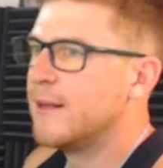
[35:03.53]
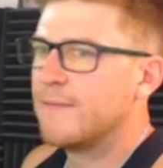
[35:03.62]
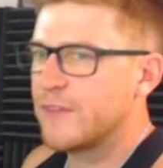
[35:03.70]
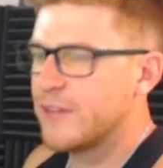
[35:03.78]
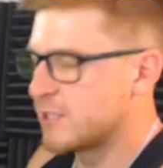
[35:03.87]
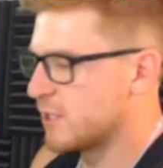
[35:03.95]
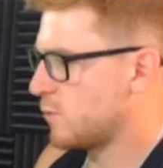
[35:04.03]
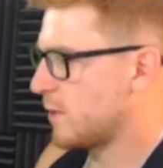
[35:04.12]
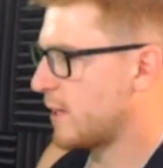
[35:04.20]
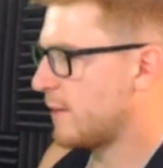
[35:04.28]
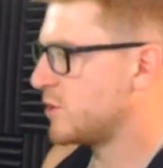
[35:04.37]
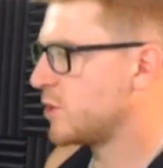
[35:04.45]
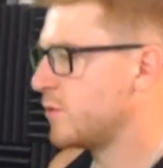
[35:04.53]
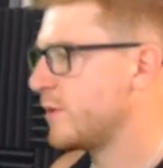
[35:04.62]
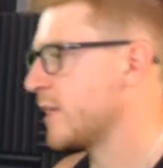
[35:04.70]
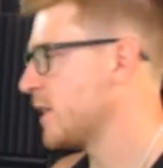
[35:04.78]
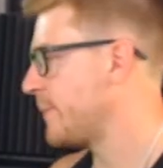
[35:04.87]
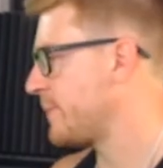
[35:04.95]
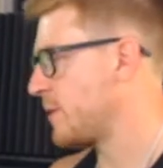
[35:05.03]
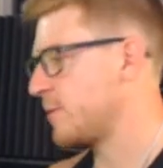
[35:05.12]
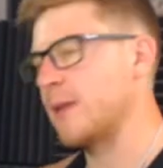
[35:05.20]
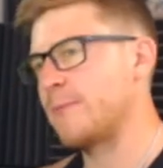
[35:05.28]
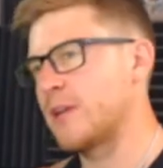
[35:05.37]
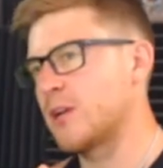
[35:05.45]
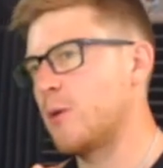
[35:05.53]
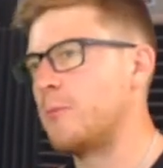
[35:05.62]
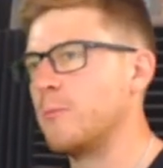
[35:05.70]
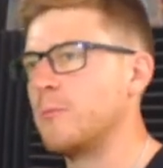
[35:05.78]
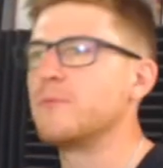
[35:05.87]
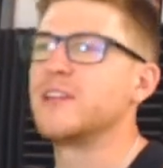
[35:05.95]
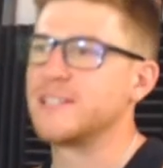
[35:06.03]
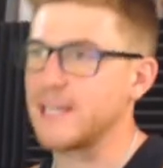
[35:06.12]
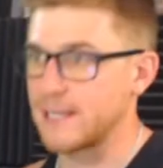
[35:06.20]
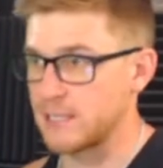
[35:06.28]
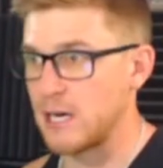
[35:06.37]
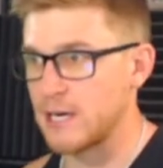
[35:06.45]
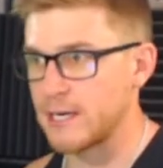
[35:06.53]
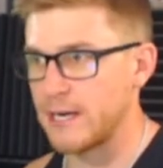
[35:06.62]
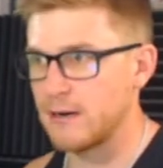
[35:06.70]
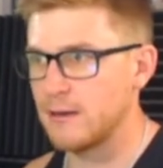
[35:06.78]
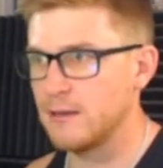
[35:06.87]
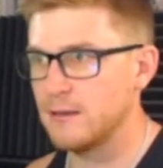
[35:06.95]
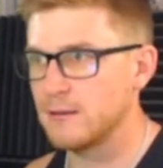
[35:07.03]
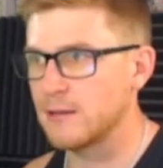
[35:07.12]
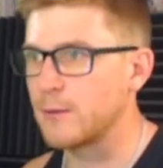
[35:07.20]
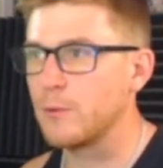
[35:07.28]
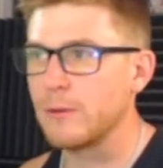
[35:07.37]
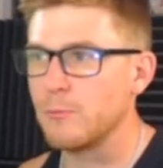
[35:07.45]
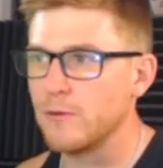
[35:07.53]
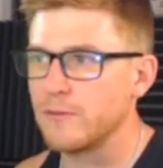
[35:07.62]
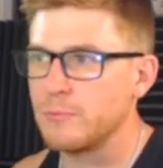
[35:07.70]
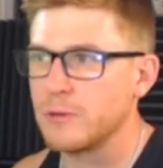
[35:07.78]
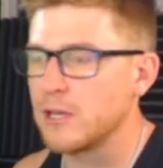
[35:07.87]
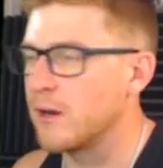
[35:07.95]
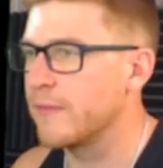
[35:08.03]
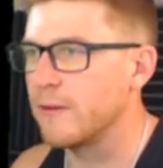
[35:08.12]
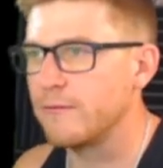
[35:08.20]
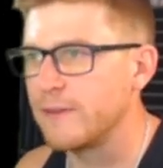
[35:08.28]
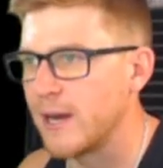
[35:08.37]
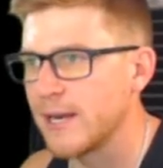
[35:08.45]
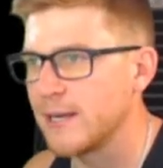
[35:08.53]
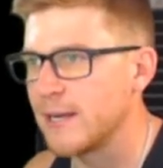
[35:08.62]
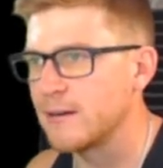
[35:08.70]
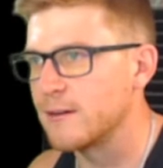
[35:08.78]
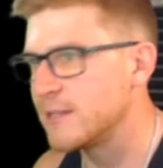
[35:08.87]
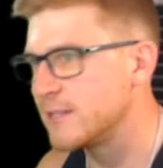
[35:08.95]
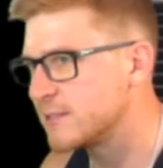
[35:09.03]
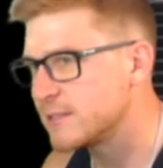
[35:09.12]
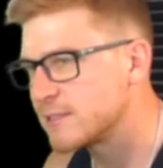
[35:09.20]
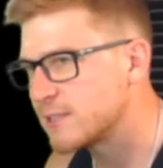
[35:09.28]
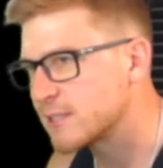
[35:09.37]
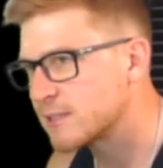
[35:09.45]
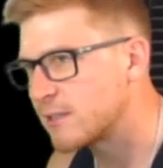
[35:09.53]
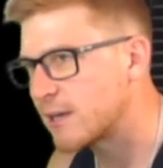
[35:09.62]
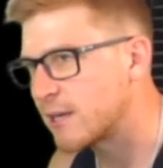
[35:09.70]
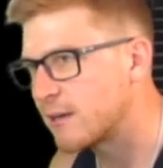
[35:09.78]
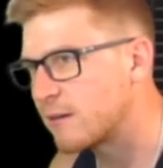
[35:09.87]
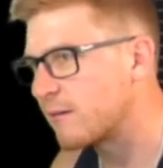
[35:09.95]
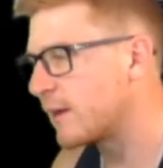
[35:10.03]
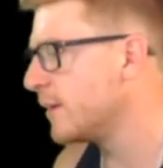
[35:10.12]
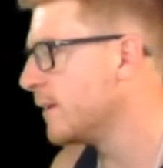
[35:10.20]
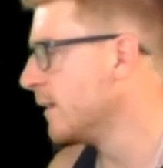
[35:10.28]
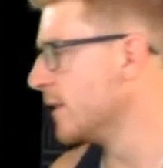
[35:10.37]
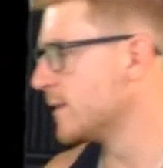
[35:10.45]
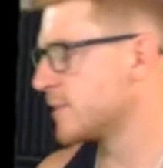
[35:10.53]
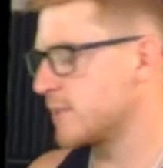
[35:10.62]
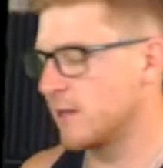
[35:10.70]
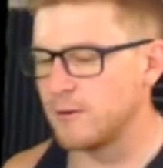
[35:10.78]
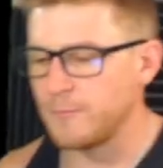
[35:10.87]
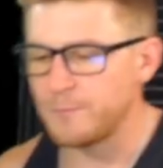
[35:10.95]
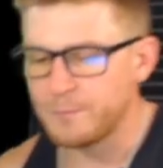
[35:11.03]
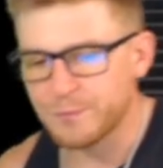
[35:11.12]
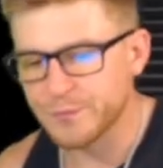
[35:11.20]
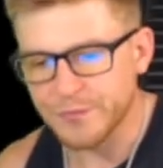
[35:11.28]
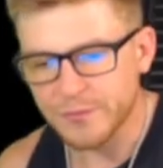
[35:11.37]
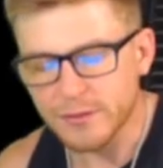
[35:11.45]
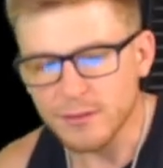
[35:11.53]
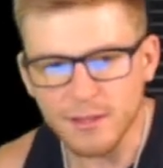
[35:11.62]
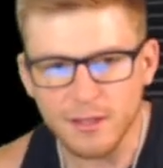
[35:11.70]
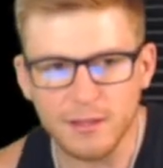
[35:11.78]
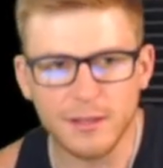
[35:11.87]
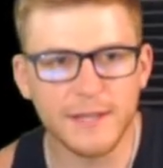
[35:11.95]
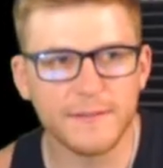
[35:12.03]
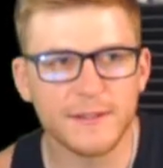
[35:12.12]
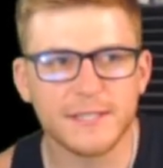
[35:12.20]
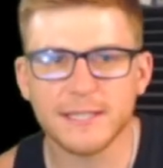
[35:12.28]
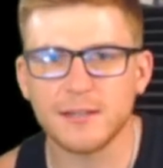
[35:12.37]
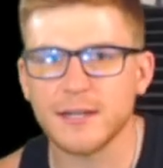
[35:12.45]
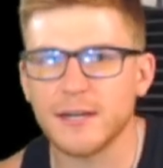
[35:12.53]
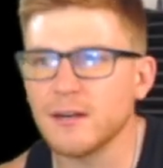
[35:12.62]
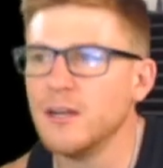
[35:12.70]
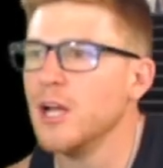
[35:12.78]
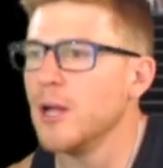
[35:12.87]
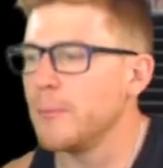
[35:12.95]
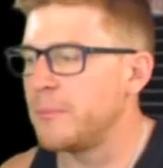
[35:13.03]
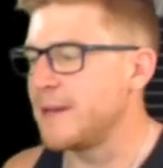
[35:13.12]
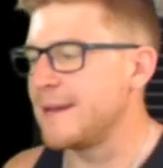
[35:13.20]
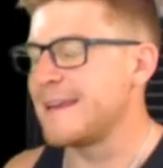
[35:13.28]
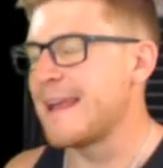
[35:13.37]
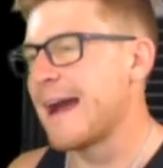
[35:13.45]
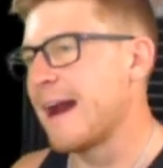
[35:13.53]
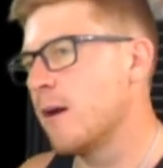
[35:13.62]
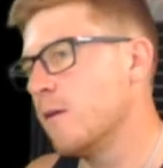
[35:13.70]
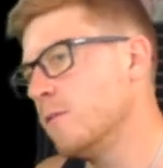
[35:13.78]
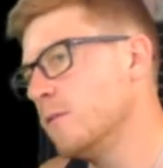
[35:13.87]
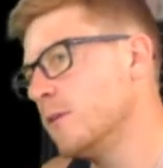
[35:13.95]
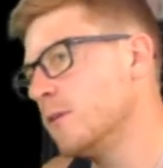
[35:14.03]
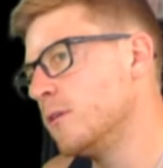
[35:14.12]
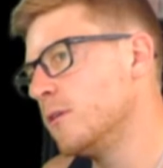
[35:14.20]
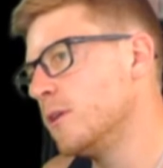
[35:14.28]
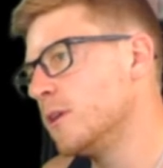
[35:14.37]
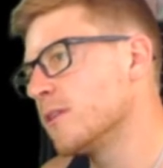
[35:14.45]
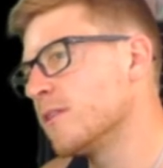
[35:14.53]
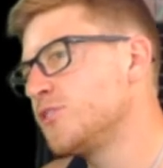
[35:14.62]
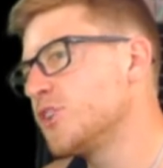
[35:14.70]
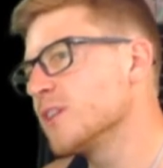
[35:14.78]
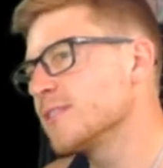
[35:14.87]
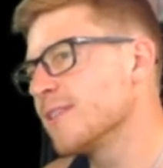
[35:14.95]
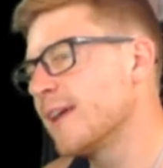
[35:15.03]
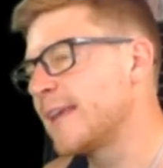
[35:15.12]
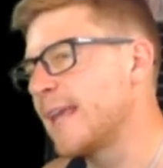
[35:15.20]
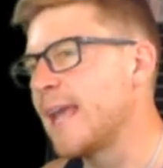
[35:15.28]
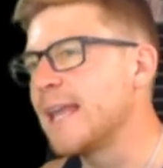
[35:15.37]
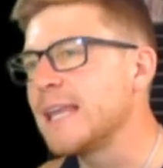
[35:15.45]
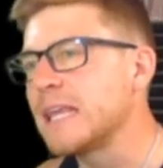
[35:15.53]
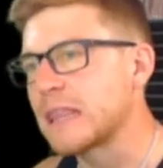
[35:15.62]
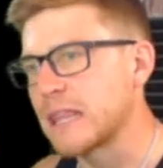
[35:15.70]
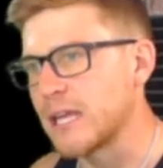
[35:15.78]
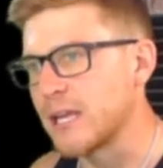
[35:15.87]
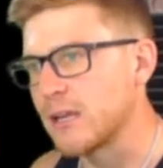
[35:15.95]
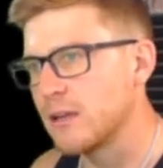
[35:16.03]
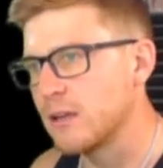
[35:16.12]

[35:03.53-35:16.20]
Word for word: This is what I'm doing. Let me let me go. Boom boom. The TikTok era. That's like we moved beyond the Vine era into the TikTok era, right? Yeah. So in the TikTok era, but now, just like anything,